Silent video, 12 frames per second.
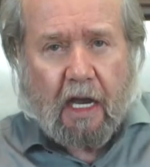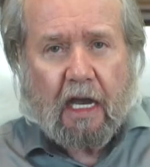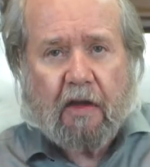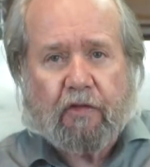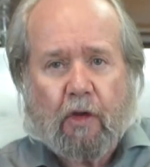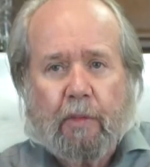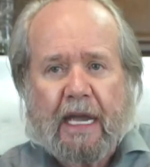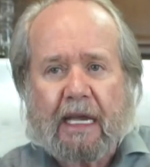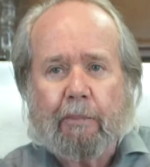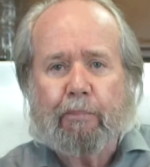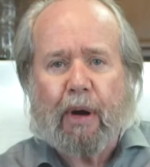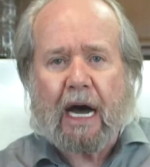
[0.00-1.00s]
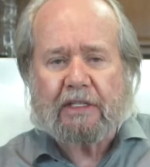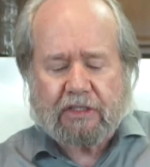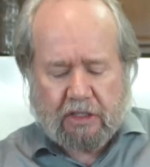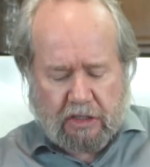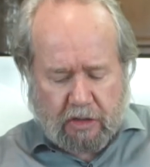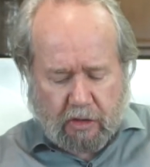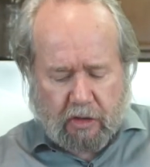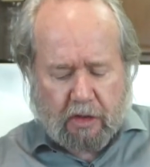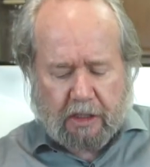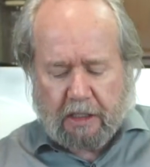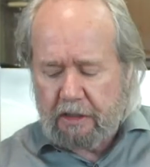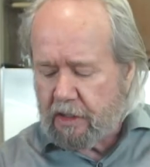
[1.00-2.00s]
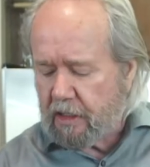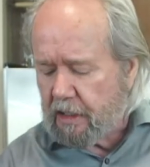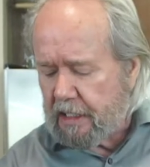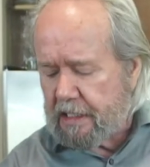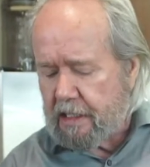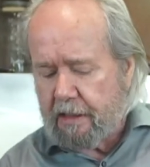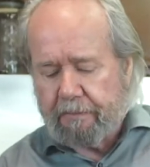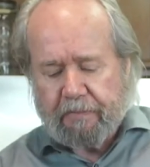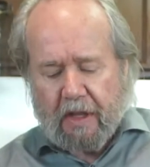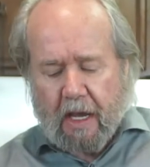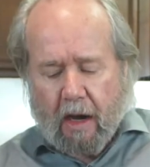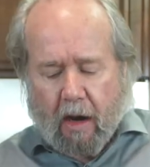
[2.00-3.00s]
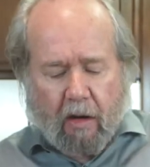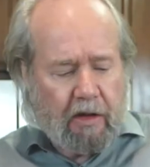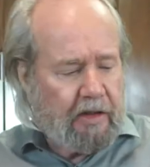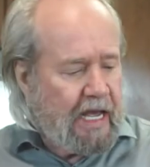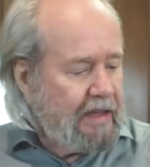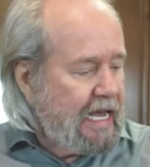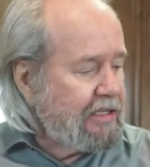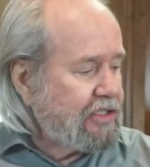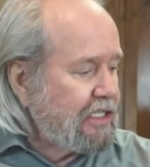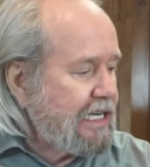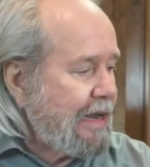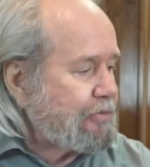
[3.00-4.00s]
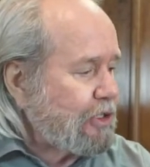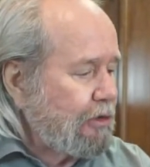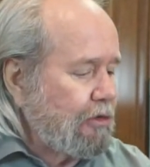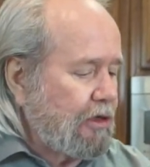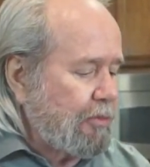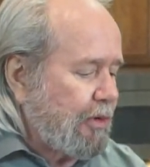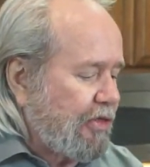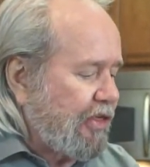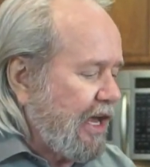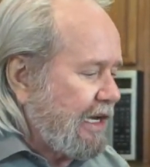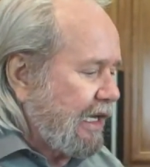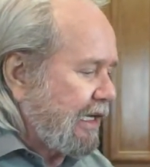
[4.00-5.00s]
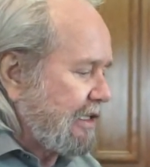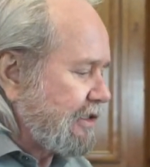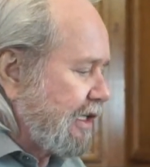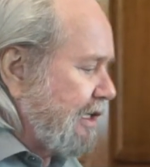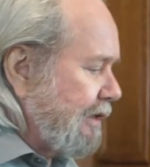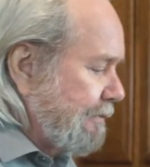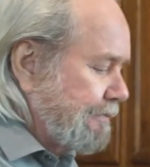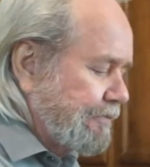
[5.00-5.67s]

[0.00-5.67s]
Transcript: If you're making pasta, you cook it, you clean it, all of that. That's just absolutely pathetic, isn't it?